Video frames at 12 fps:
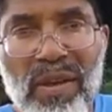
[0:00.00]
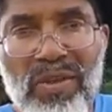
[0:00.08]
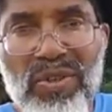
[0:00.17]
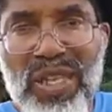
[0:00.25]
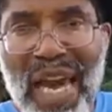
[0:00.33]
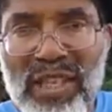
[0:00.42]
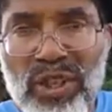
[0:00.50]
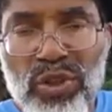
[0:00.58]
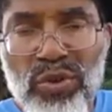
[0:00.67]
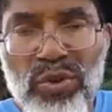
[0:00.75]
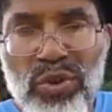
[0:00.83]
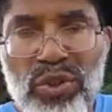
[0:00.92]

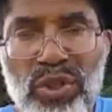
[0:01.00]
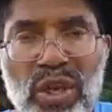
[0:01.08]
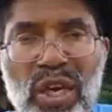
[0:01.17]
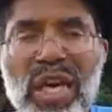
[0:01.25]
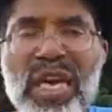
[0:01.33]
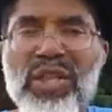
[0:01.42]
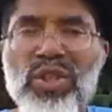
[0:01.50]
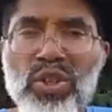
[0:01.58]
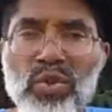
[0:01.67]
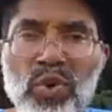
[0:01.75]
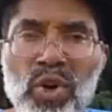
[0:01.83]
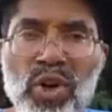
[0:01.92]
Statutes is
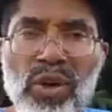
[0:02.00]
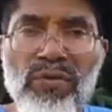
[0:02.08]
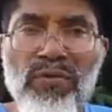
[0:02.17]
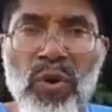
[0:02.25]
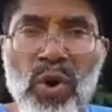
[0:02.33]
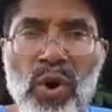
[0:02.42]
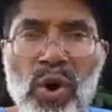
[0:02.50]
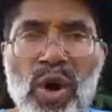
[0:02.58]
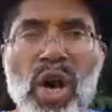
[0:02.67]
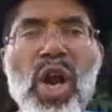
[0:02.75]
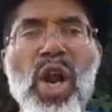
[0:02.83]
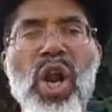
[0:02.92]
the word for
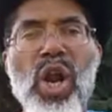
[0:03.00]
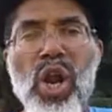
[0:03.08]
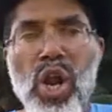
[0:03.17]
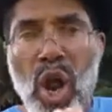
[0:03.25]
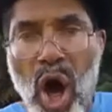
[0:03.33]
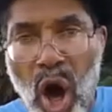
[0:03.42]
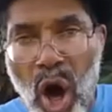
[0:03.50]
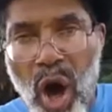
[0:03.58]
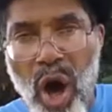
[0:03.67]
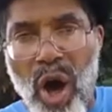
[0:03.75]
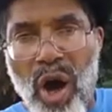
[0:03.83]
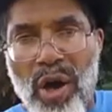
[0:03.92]

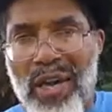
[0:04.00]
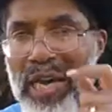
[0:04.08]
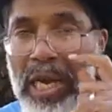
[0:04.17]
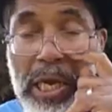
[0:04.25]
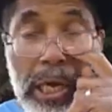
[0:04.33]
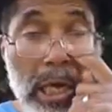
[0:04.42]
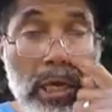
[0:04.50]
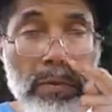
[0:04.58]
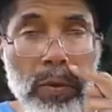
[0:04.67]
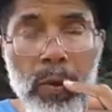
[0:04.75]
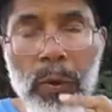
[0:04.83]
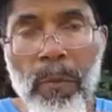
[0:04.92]
law in
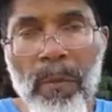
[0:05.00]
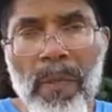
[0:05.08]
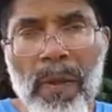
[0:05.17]
Hebrew.